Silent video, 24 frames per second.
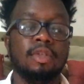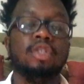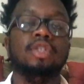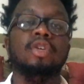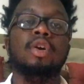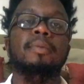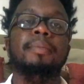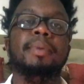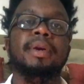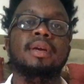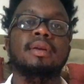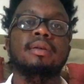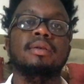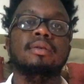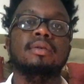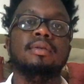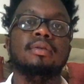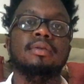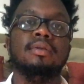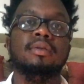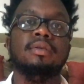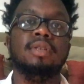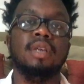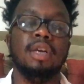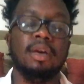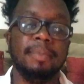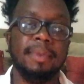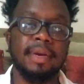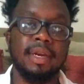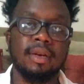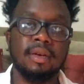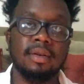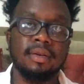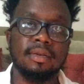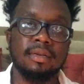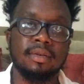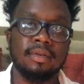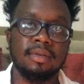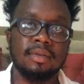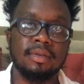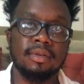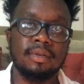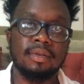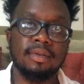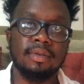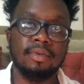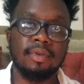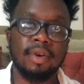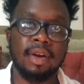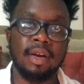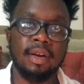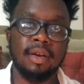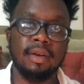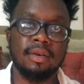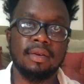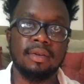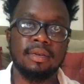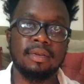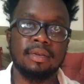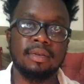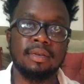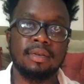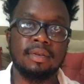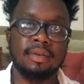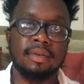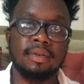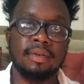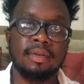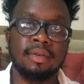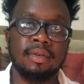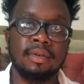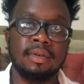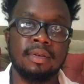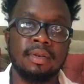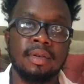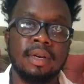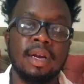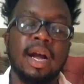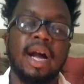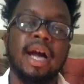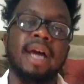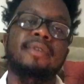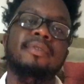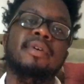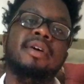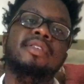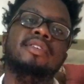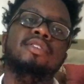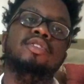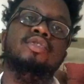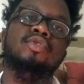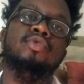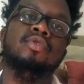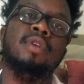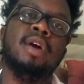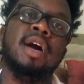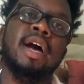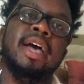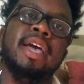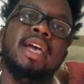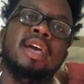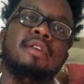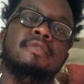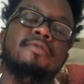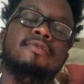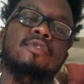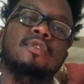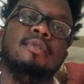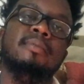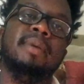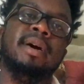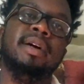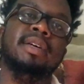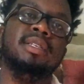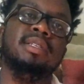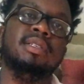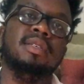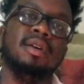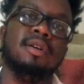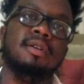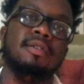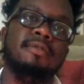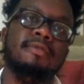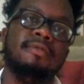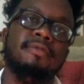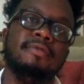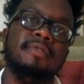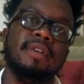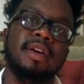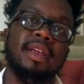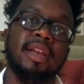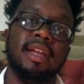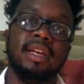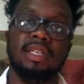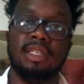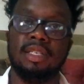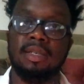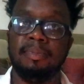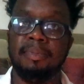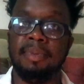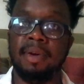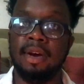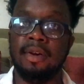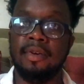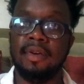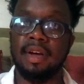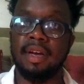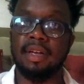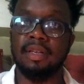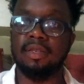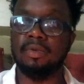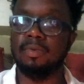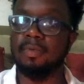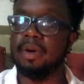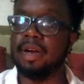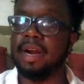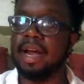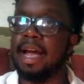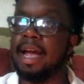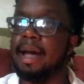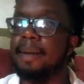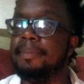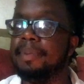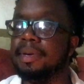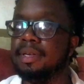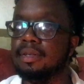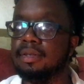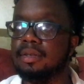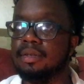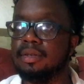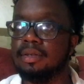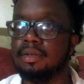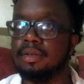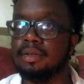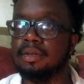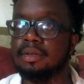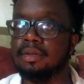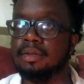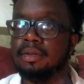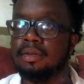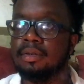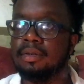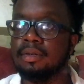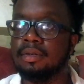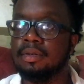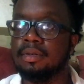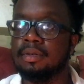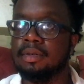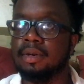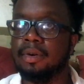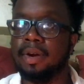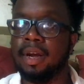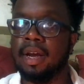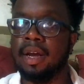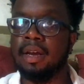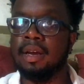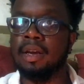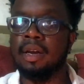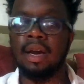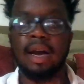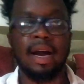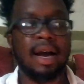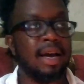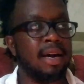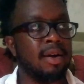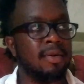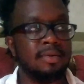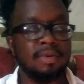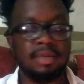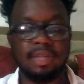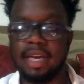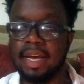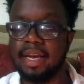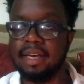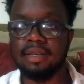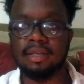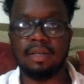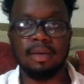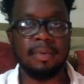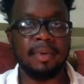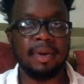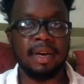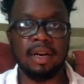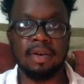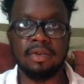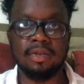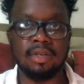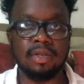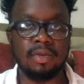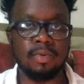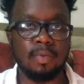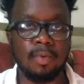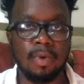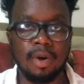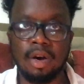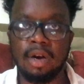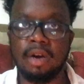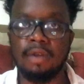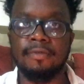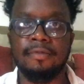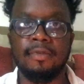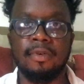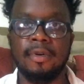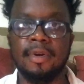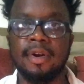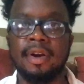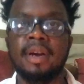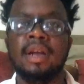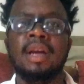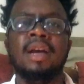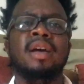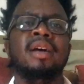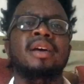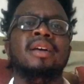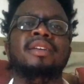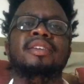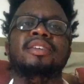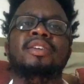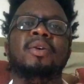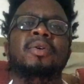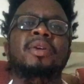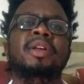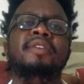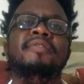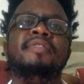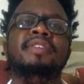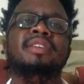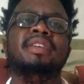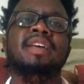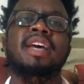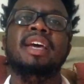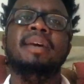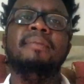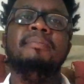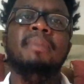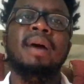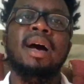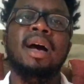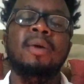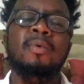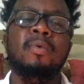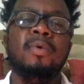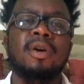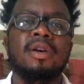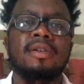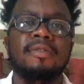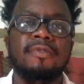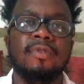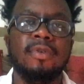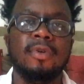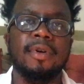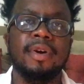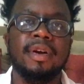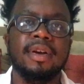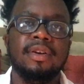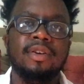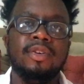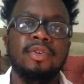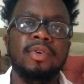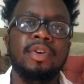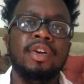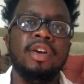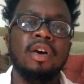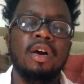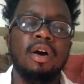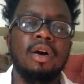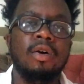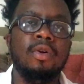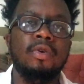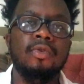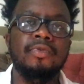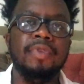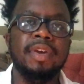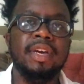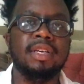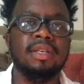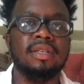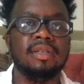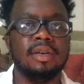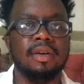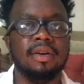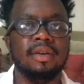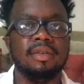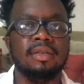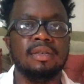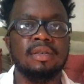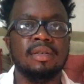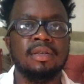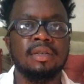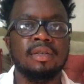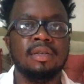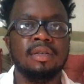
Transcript: Show me. Tell me. Right? I'd rather try it for myself and experience what happens. Okay? I don't take someone else's word for it. Don't even take my word for it. Do your own research.